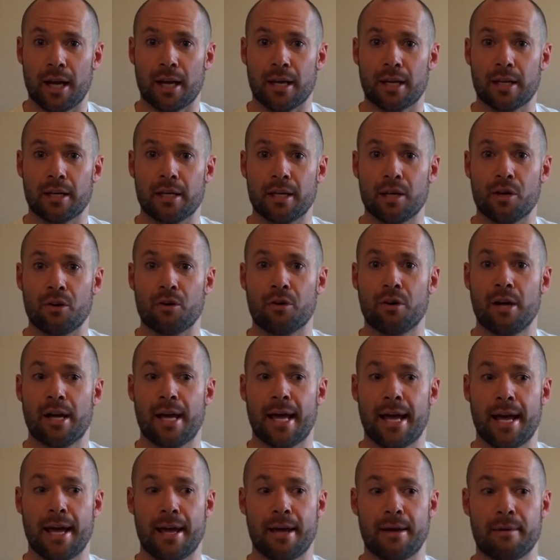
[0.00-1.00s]
like, you know.
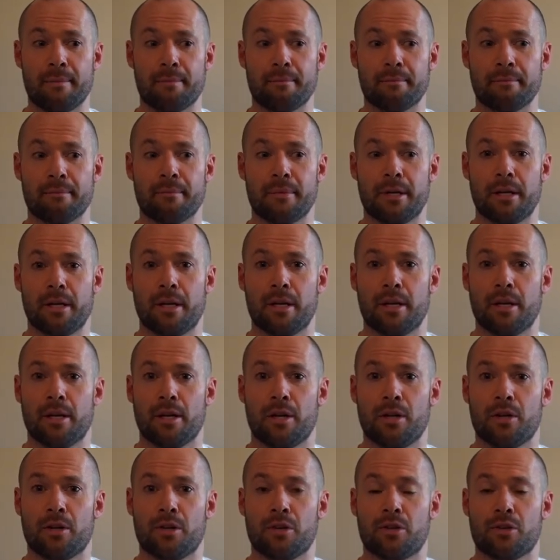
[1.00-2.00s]

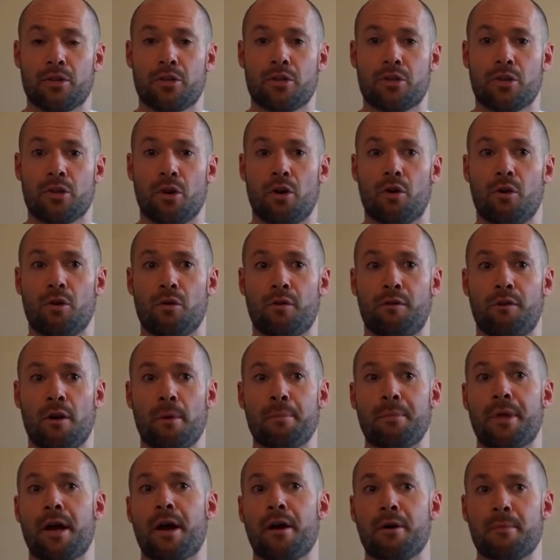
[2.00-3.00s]
So
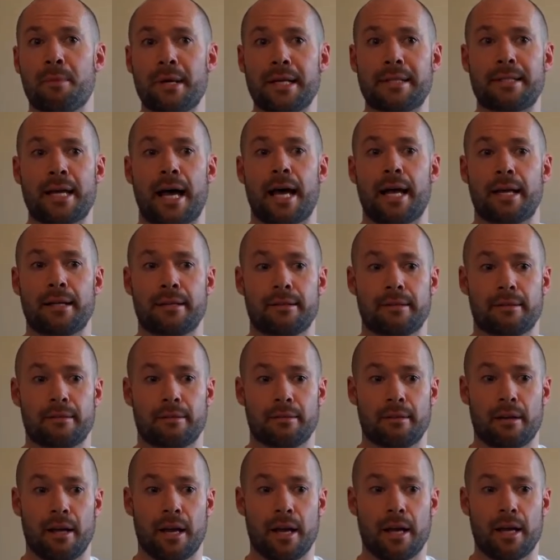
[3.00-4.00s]
from there, my dad
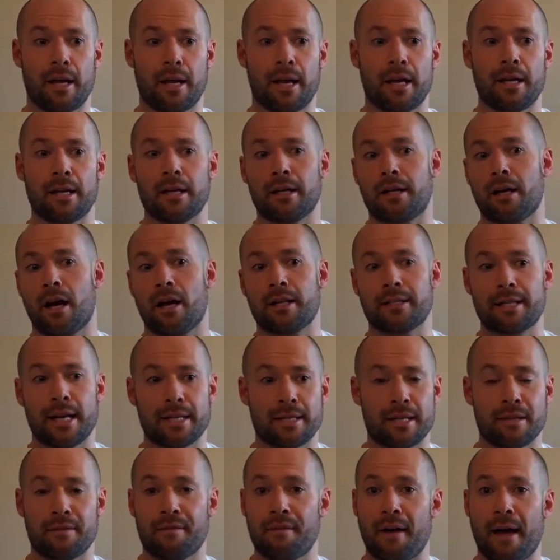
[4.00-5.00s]
kind of
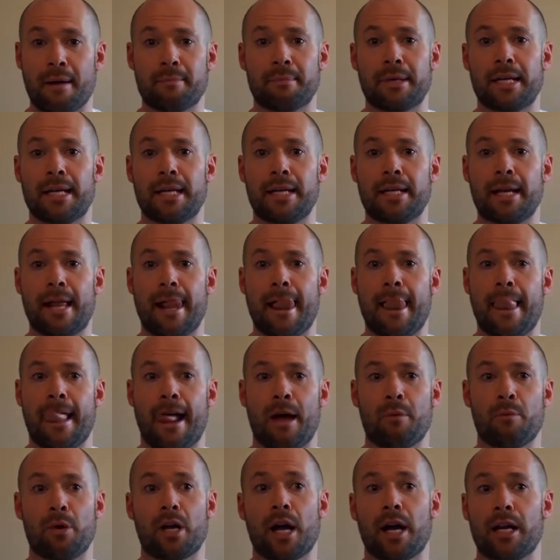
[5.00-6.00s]
contacted the family,
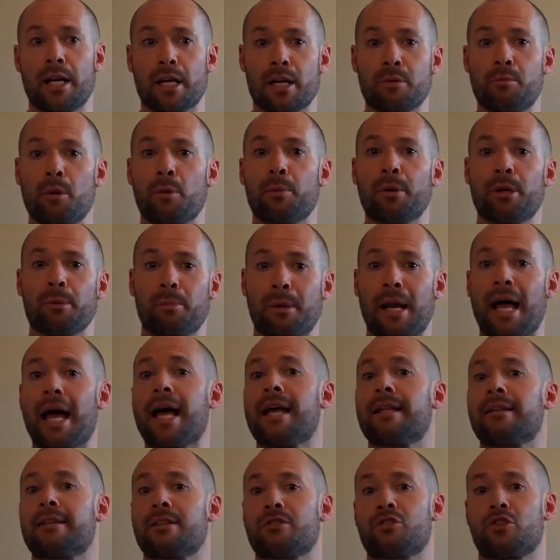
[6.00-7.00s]
and we kind of come up with a
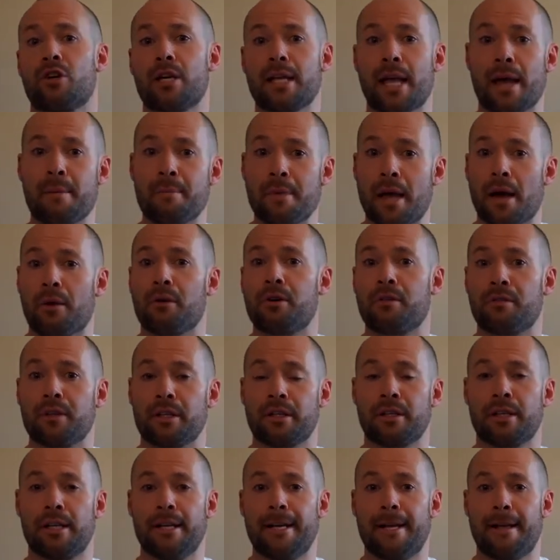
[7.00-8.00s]
plan to try get me out of
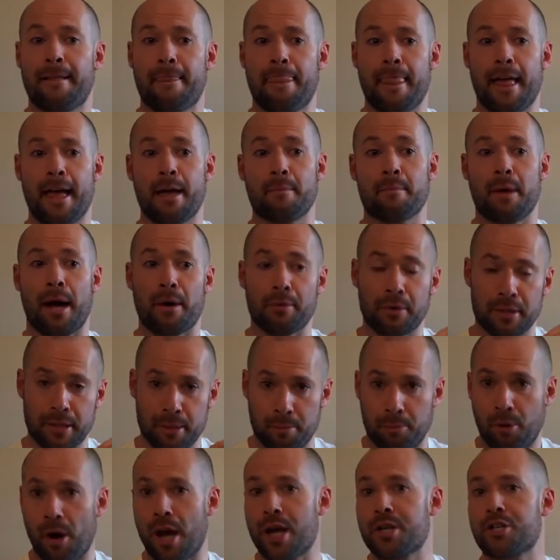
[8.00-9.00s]
it, out of
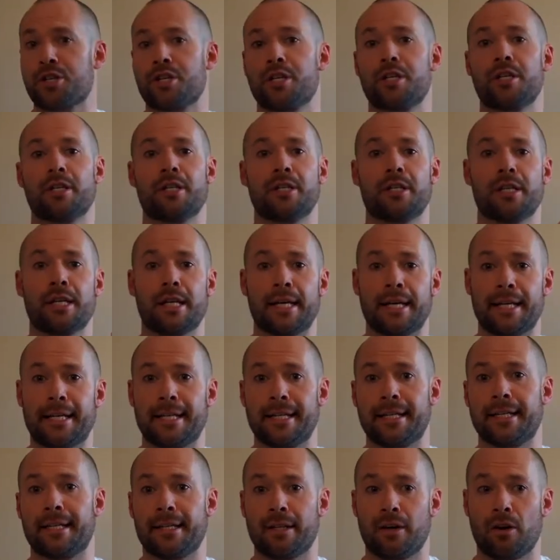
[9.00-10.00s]
depression
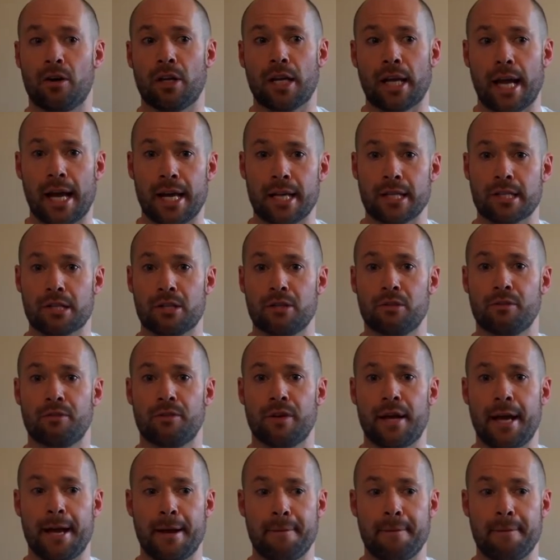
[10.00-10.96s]
and all that kind of stuff.